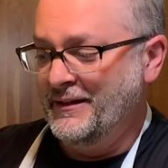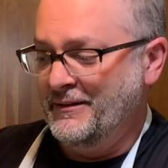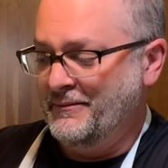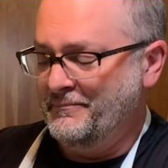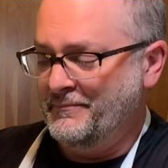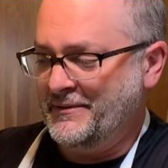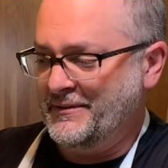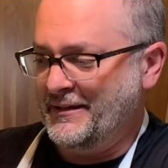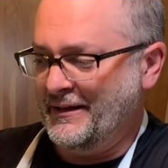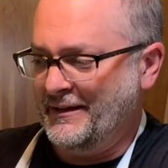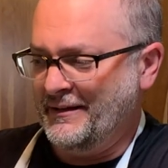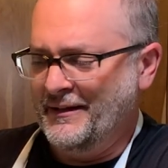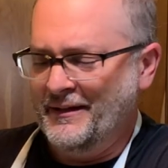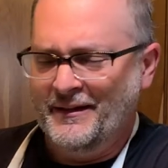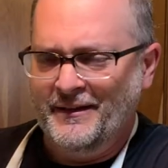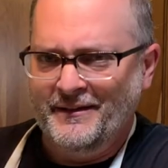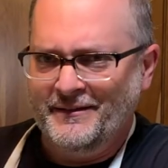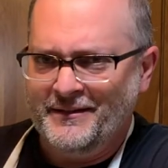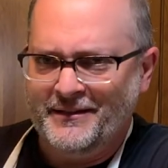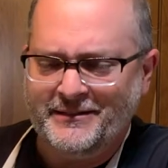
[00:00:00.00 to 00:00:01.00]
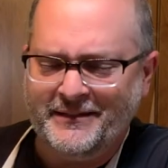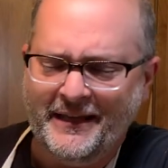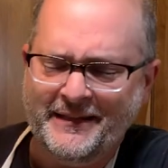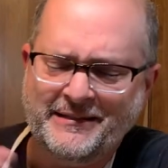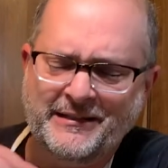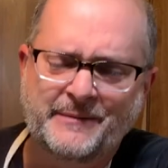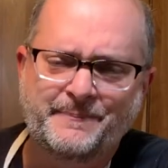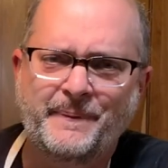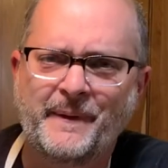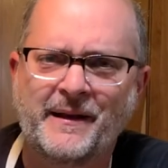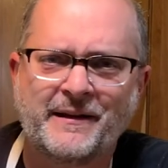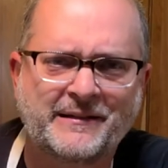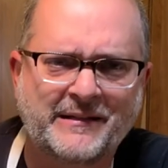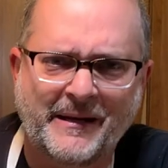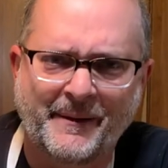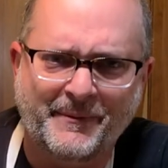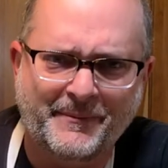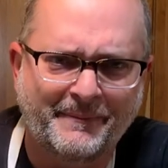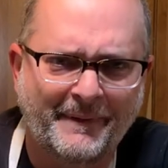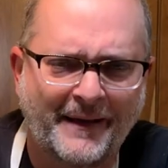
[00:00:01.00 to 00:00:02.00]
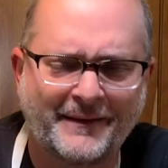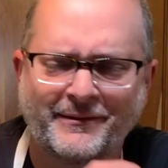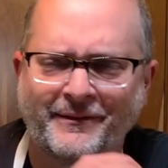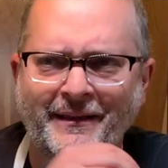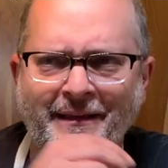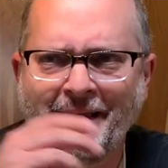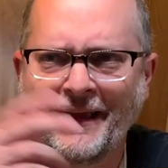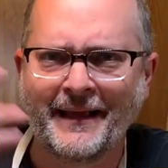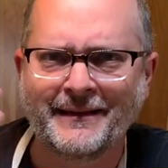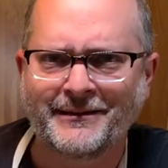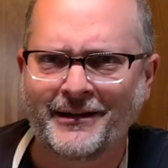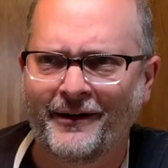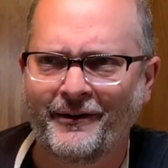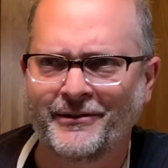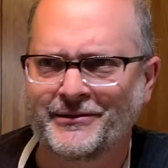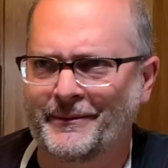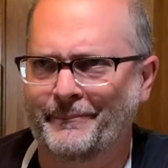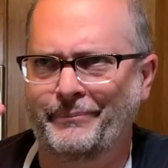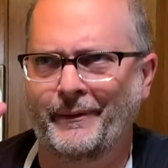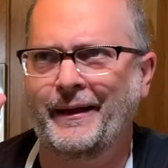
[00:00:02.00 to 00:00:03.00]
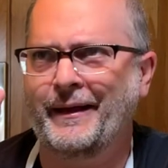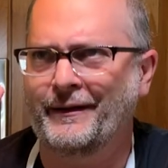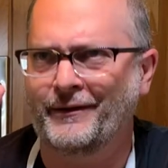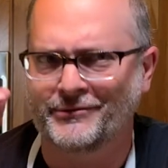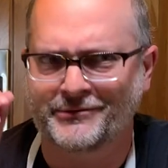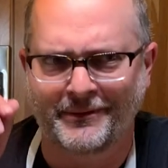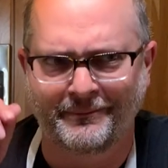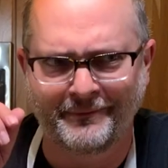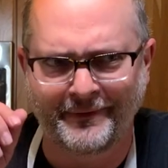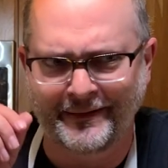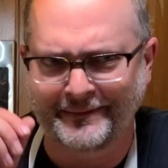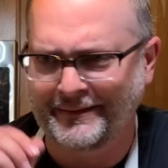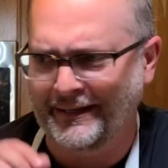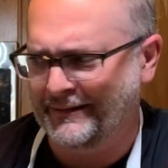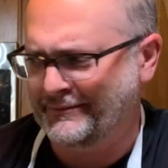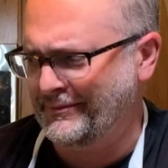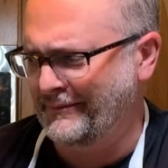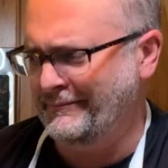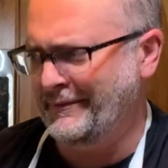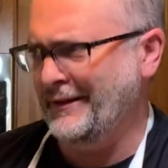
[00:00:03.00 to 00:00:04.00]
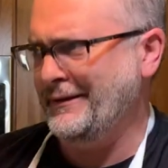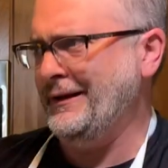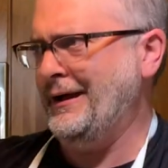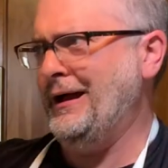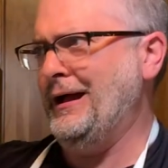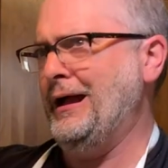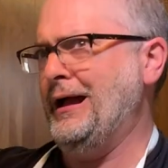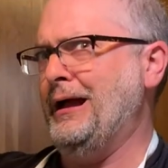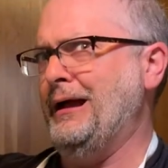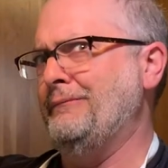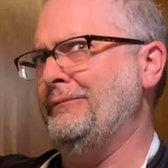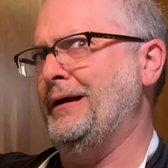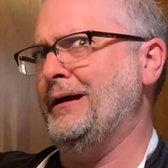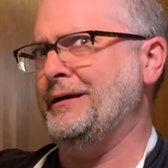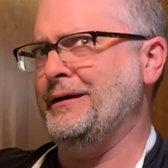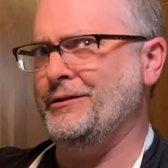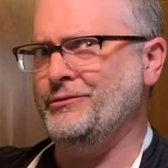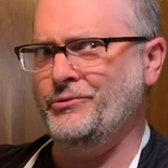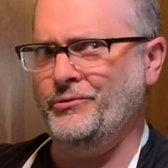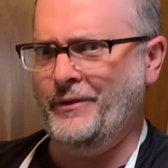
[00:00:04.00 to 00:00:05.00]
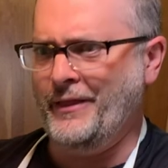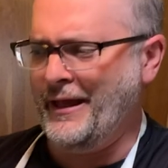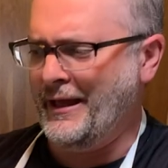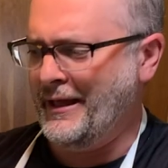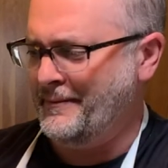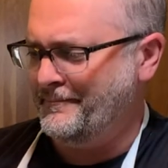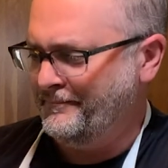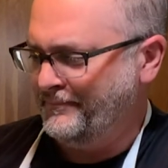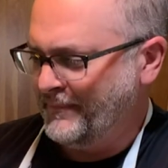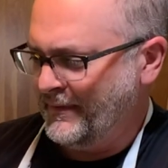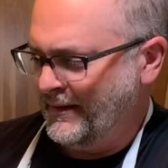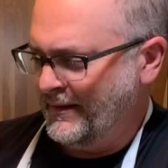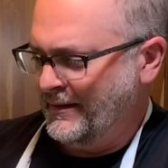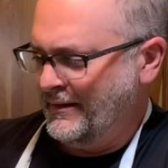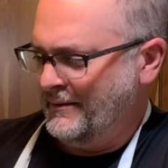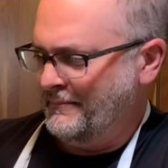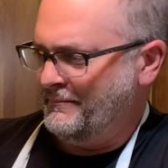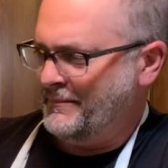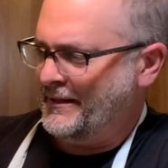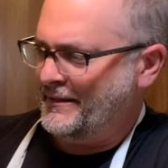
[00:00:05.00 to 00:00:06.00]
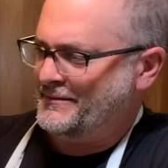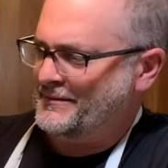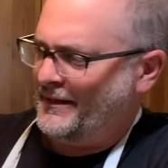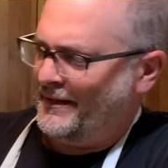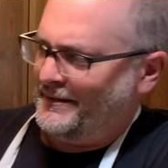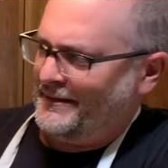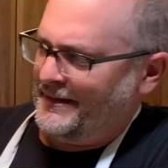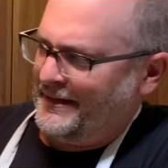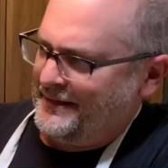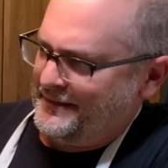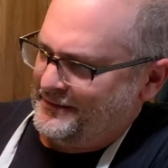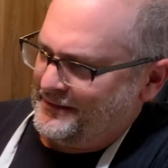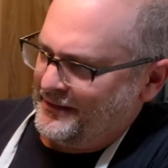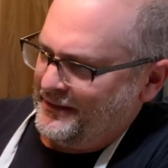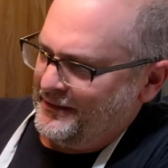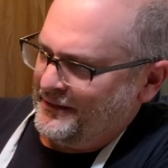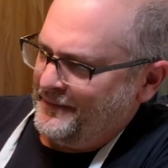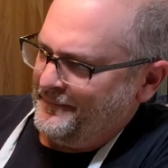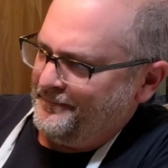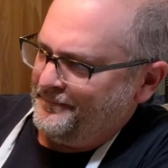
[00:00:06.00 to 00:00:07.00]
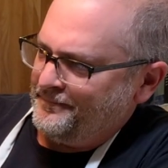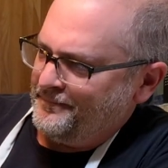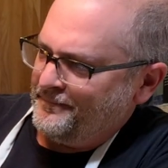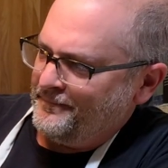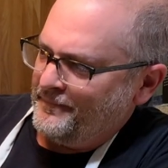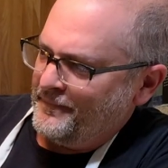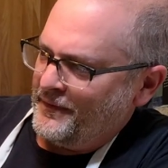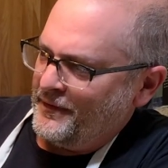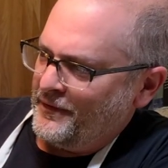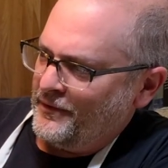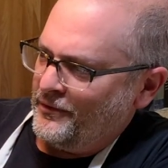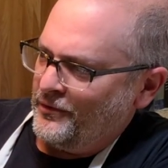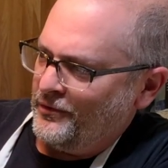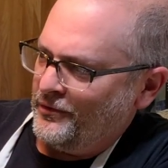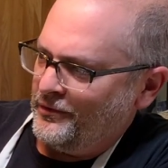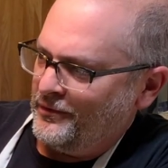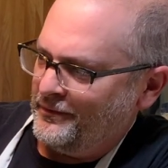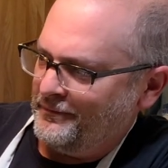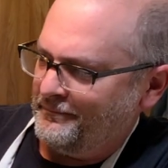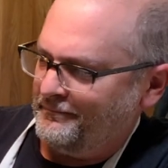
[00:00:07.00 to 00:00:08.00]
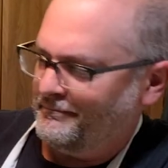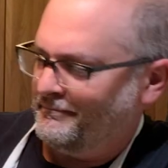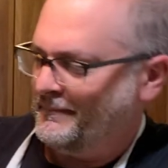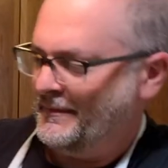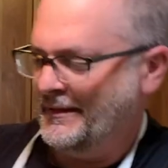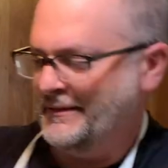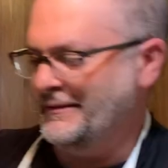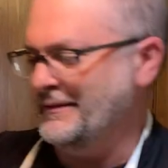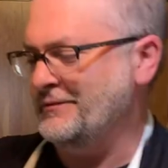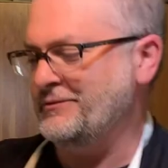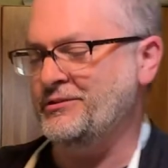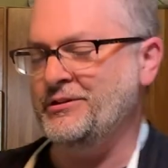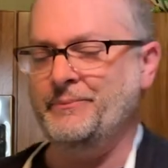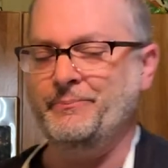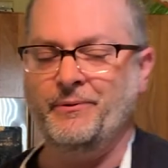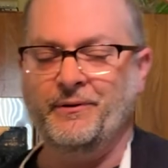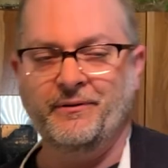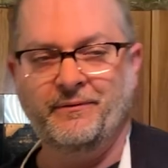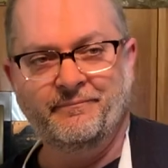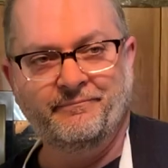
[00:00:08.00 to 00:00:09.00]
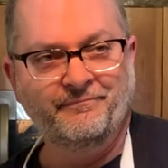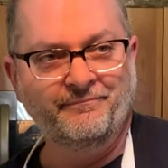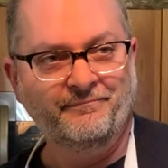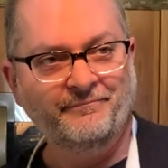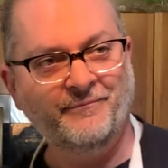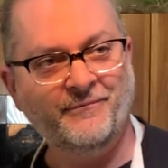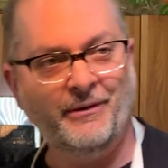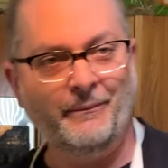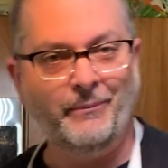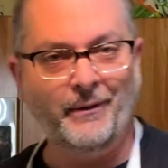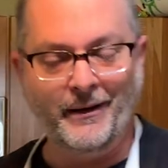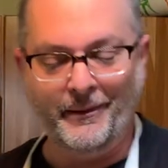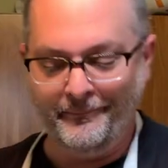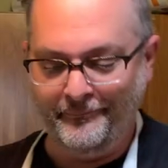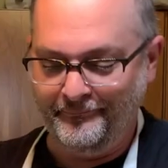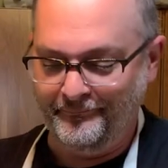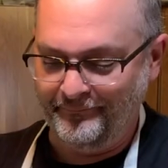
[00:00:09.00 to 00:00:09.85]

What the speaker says: But the Stacy's pita chips, man, they're like $8 a bag or something like that. So I'm like, I'm not gonna do that. But I saw these, and they're cheaper, so I bought them.